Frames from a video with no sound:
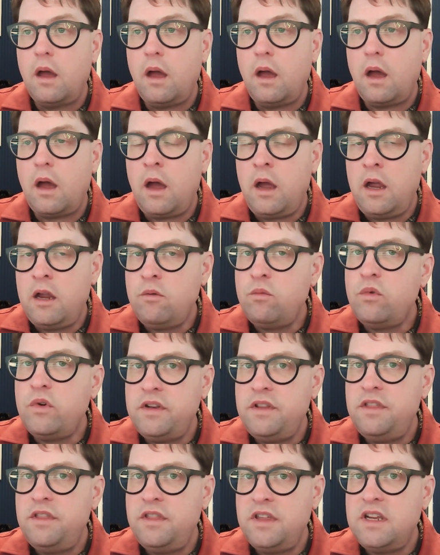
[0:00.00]
I
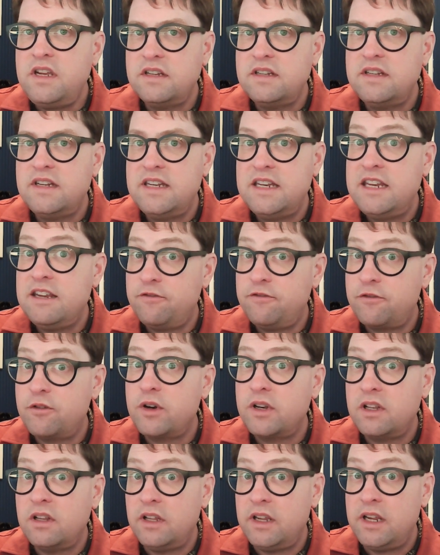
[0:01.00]
would think
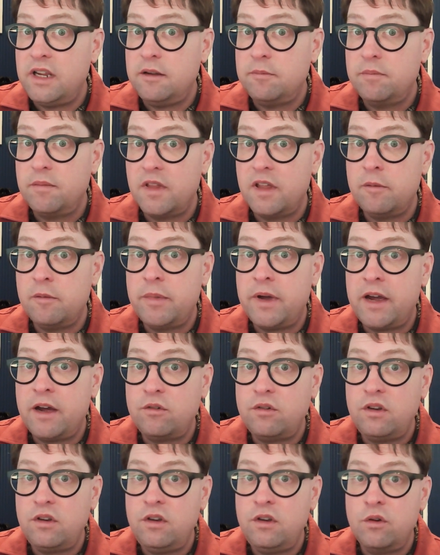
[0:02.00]
differently
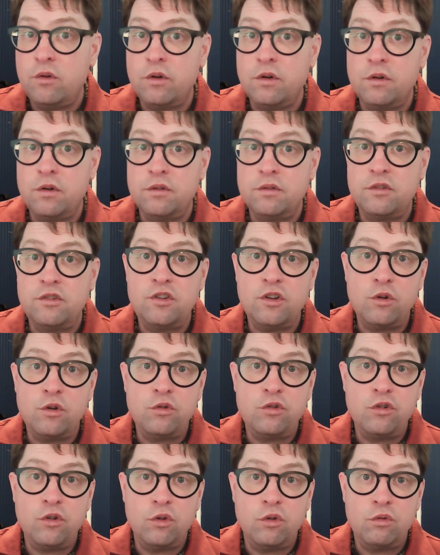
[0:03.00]
about your
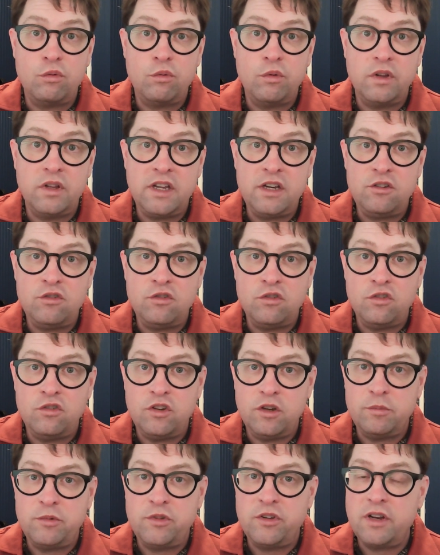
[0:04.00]
social
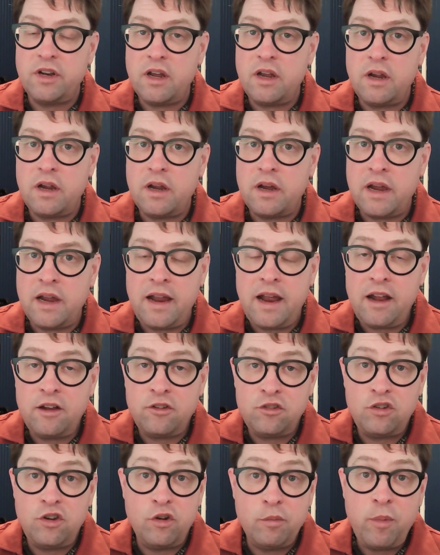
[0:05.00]
relationships, and I
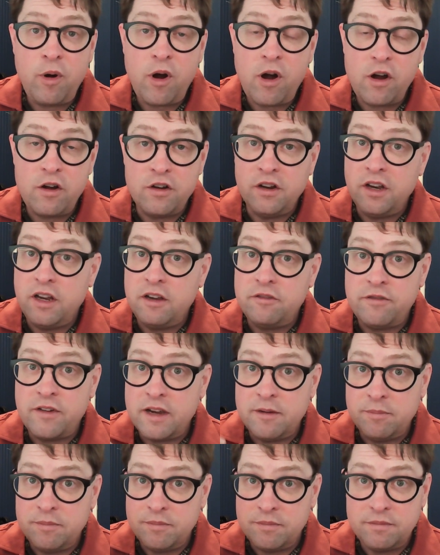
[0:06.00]
ask your pardon if
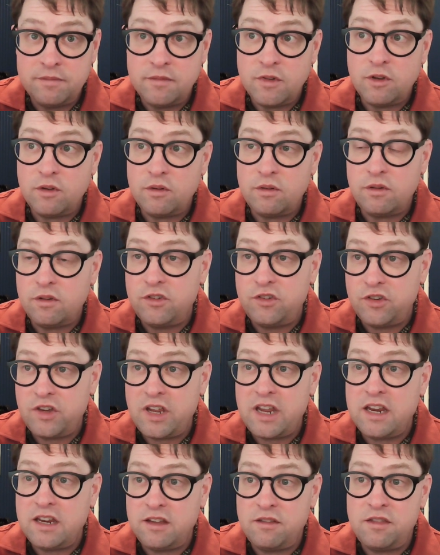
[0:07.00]
I'm
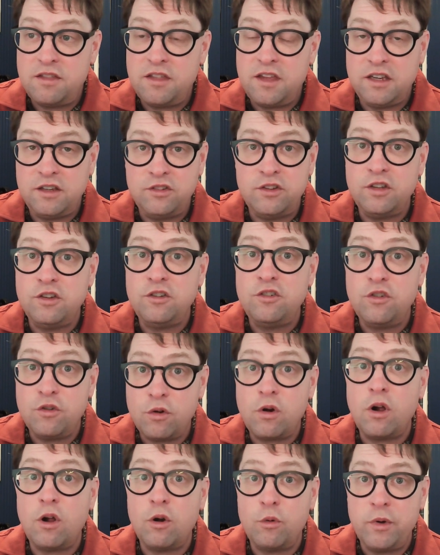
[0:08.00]
saying things that
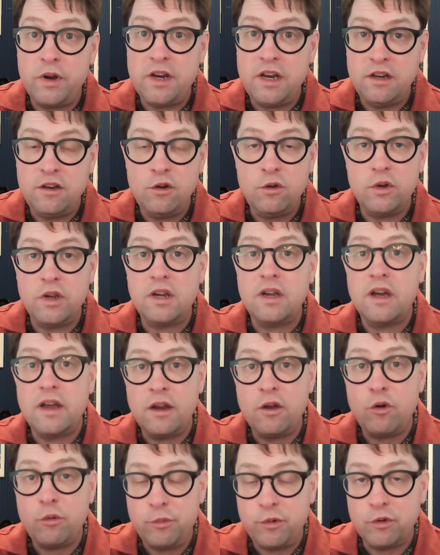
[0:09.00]
you're already doing. I
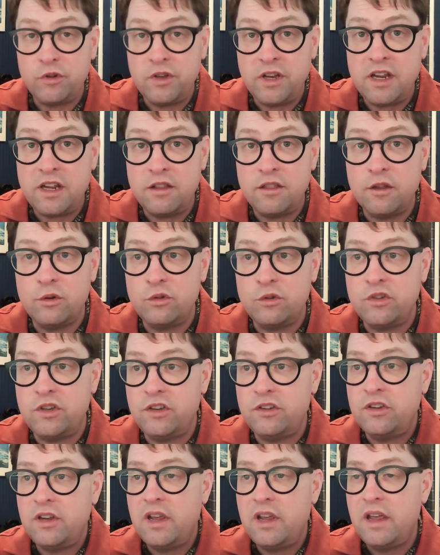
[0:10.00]
hope you'll take those
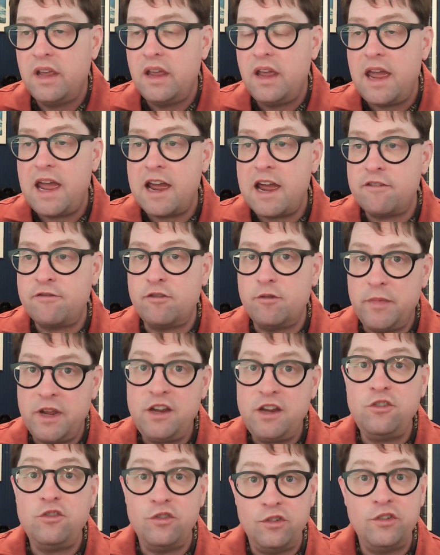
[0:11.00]
as
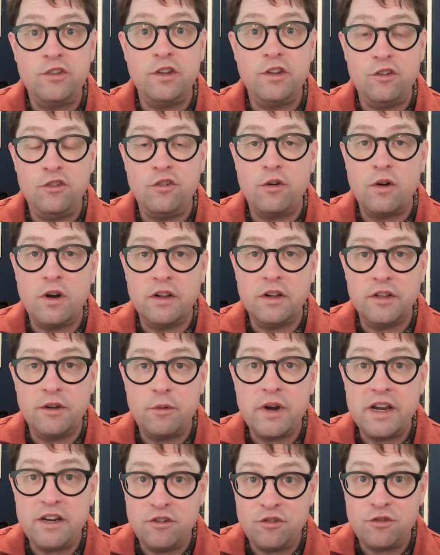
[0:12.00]
affirmations that you're on the
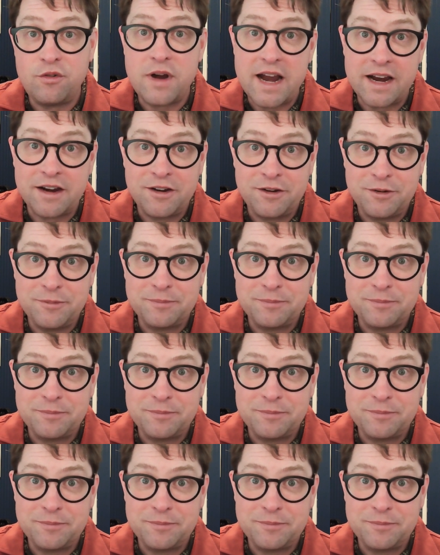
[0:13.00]
right track.